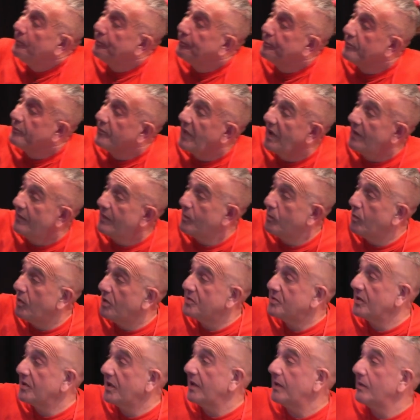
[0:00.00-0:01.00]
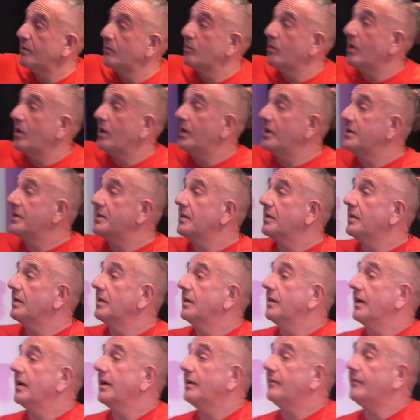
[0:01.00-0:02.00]
and they want to get it right,
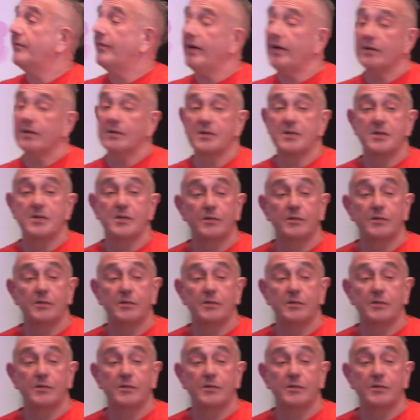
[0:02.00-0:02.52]
it fails.